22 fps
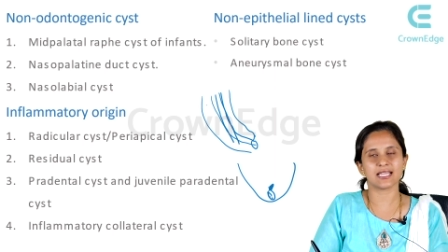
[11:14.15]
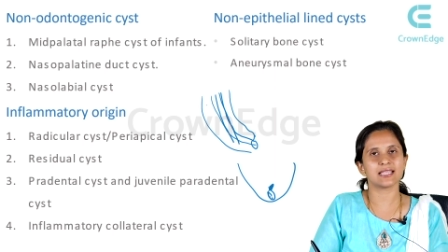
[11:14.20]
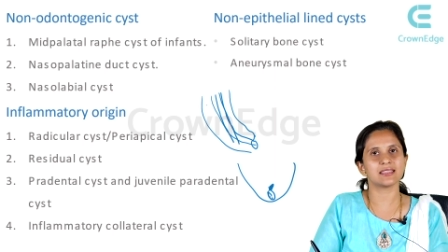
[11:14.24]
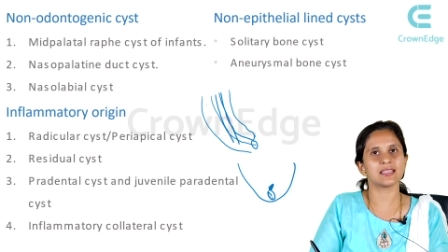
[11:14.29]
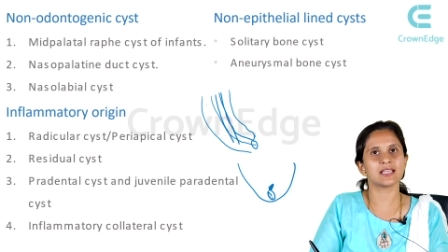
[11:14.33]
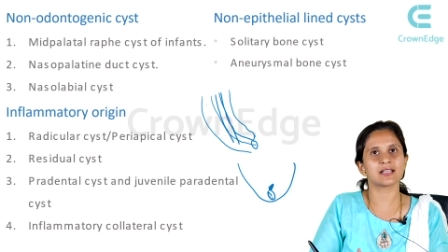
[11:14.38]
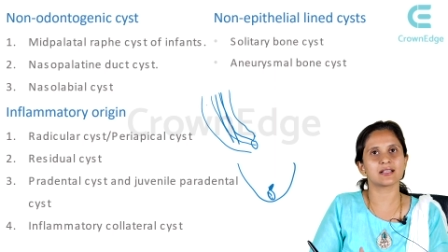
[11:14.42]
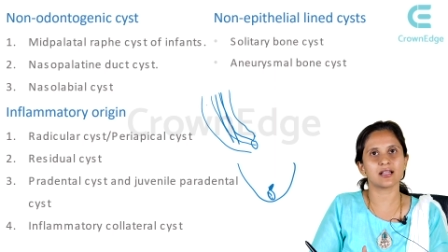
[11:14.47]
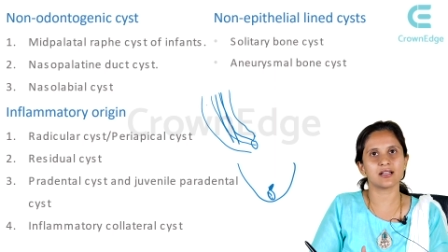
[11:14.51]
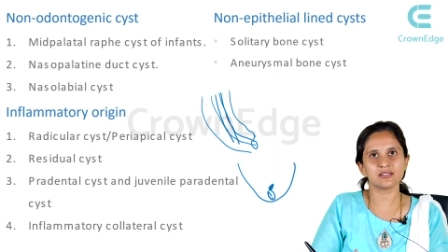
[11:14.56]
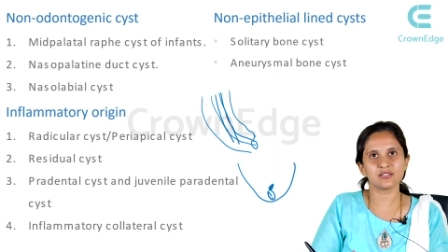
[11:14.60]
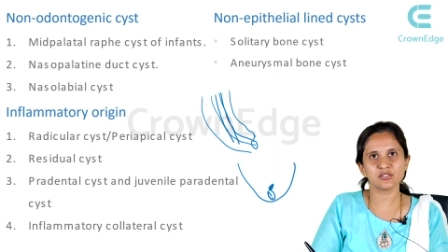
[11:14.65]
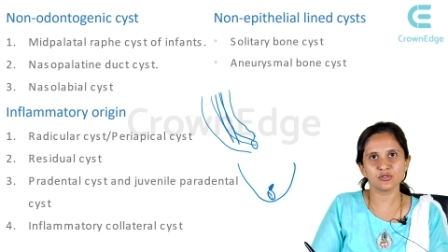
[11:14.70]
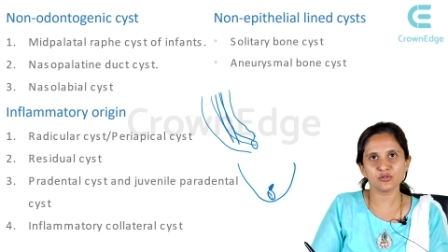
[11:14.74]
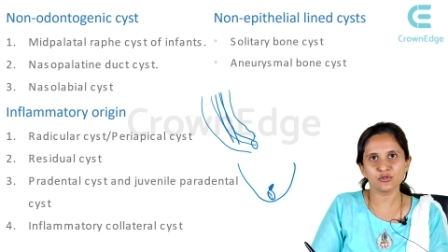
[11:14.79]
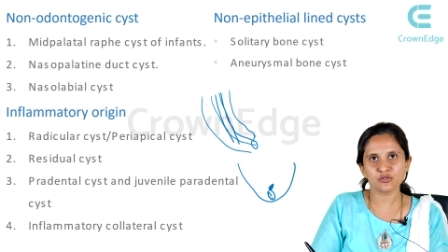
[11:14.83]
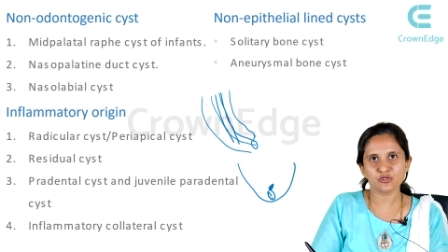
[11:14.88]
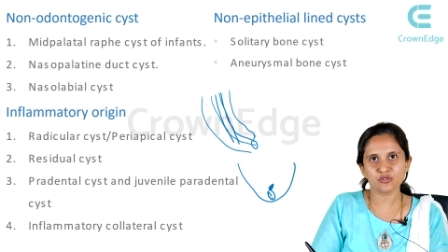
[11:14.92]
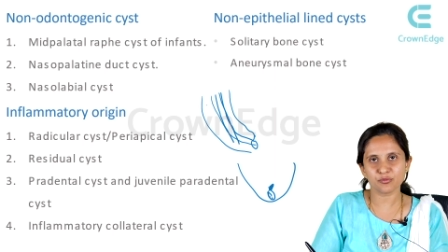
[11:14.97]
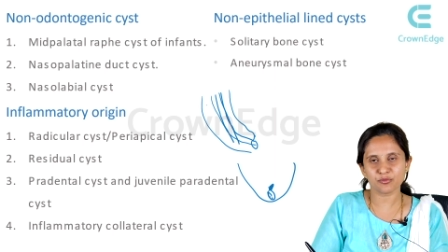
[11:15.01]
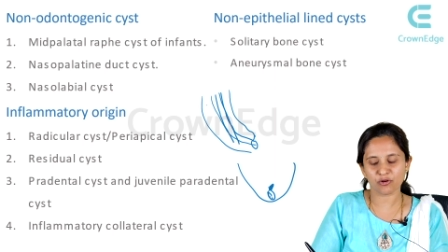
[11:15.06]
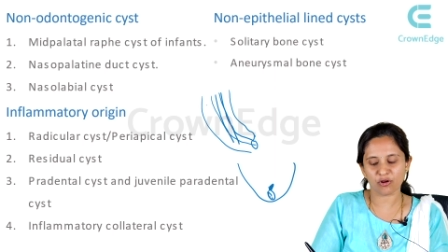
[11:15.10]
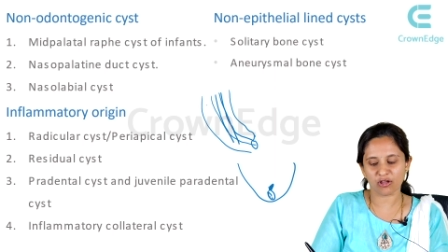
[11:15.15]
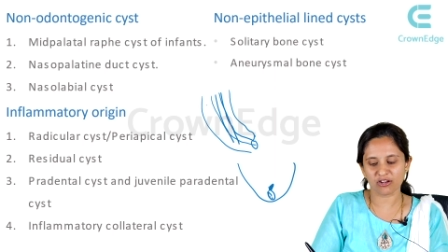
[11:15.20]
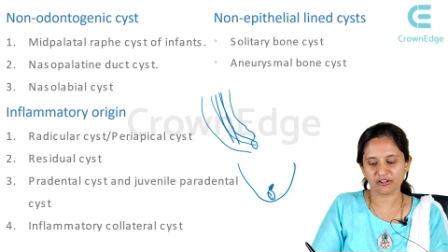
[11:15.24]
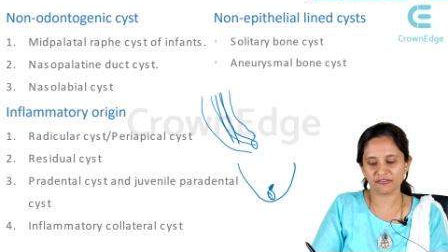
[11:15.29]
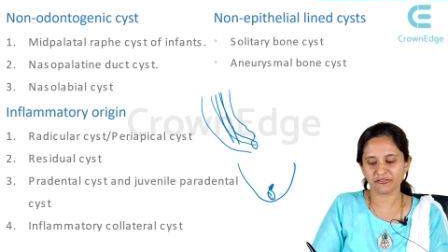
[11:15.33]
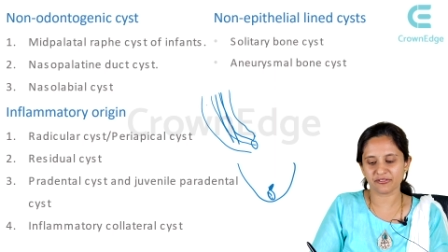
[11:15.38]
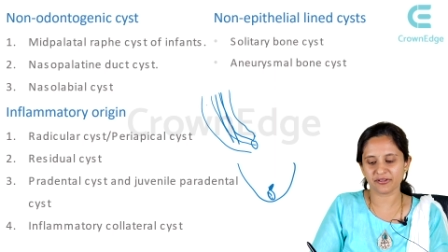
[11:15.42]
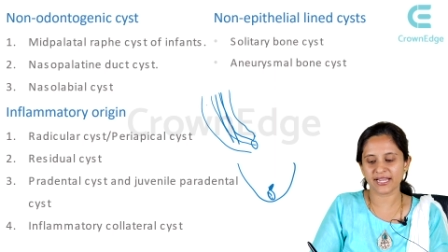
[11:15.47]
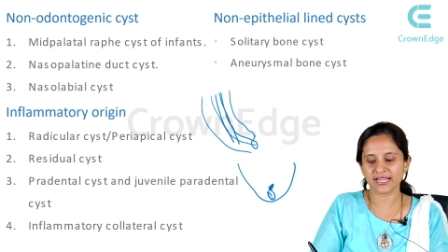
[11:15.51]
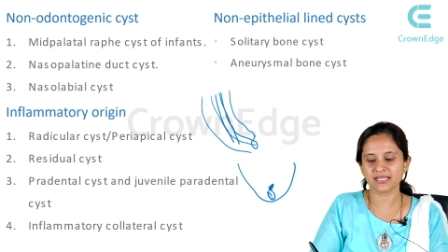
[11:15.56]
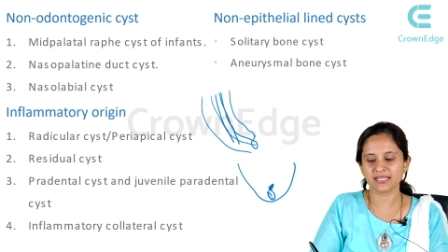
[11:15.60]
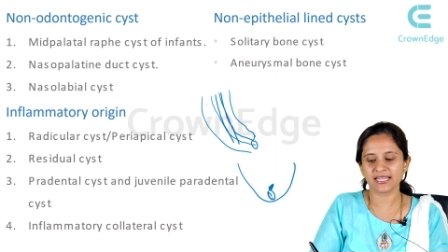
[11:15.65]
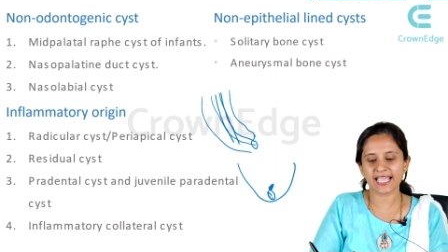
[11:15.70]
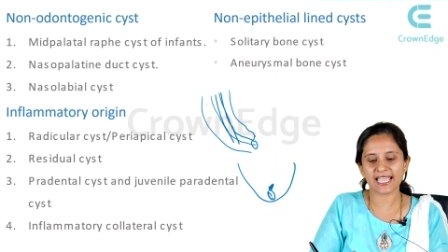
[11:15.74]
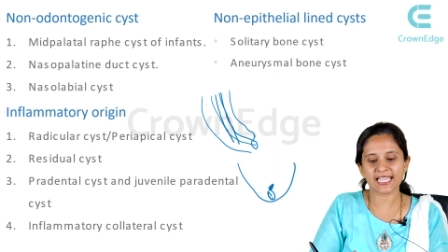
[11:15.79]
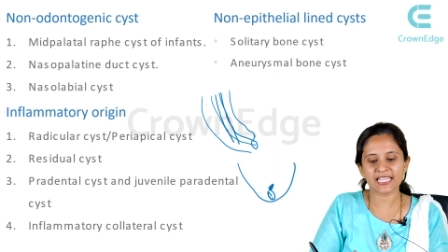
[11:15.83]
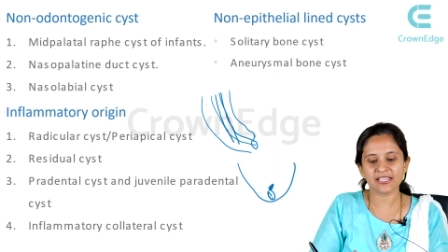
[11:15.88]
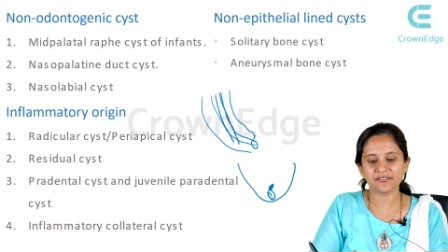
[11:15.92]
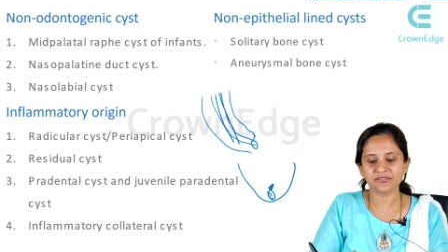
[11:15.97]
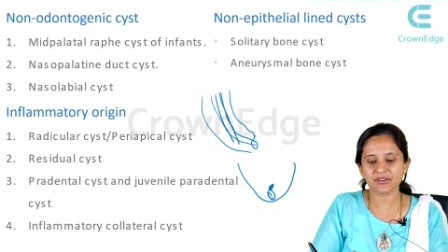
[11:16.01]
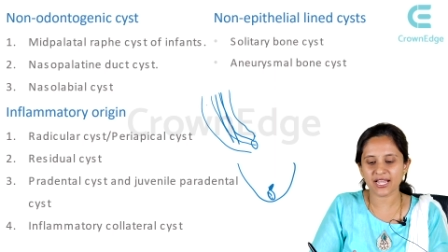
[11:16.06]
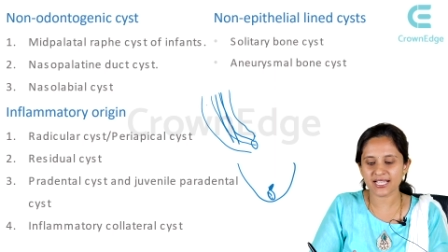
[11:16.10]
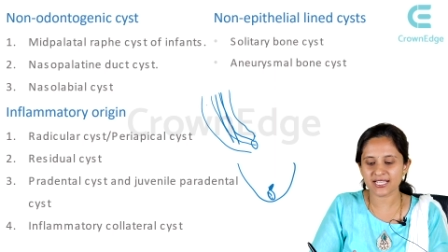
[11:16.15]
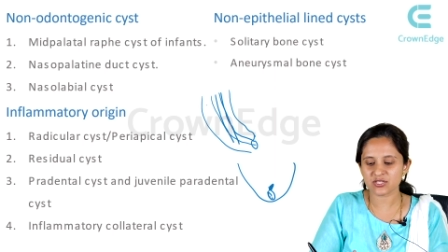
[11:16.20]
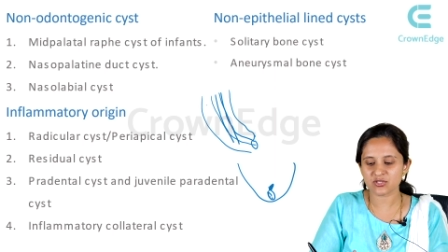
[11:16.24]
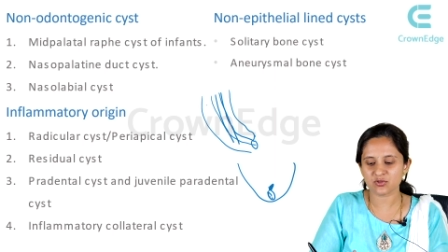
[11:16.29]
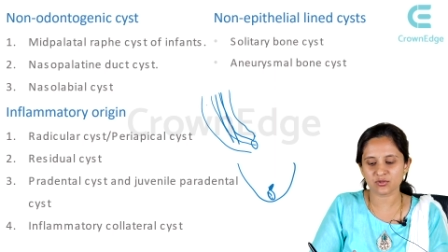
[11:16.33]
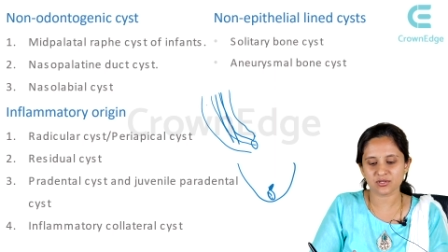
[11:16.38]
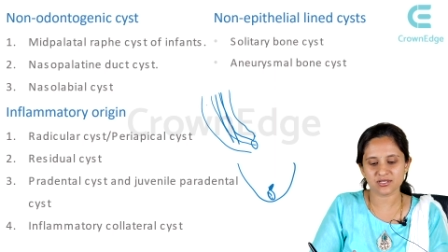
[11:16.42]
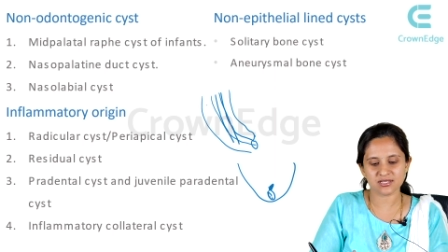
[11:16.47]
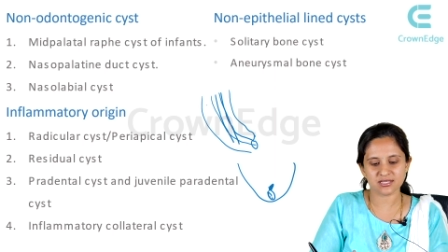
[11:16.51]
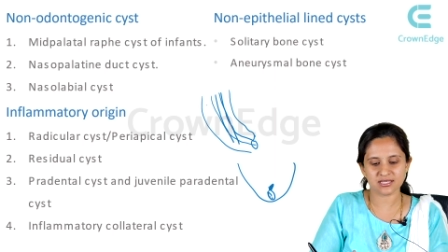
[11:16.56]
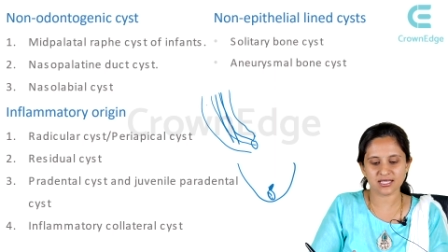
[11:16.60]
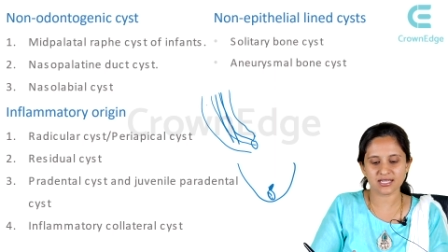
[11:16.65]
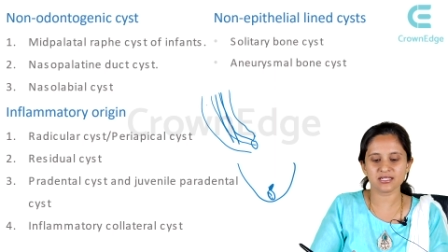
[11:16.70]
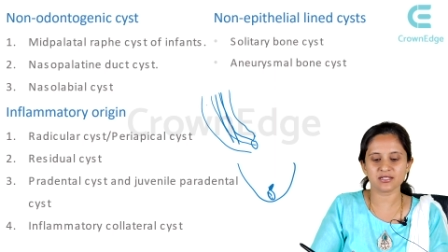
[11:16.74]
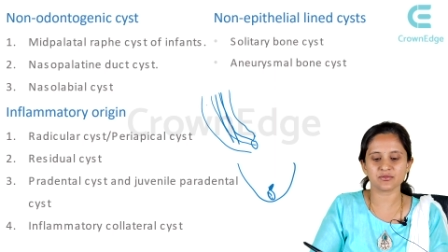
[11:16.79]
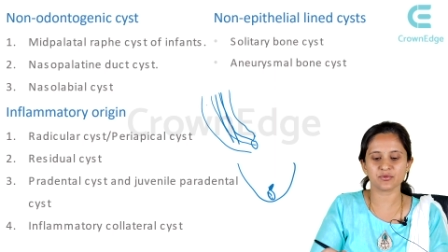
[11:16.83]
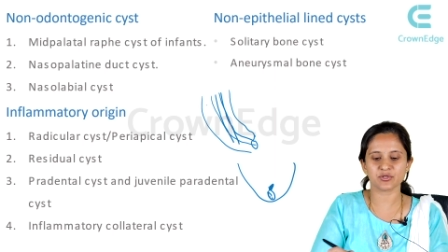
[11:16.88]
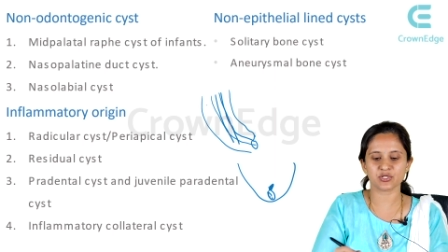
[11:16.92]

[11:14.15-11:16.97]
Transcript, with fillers: and they continue to proliferate, they give rise to the cyst,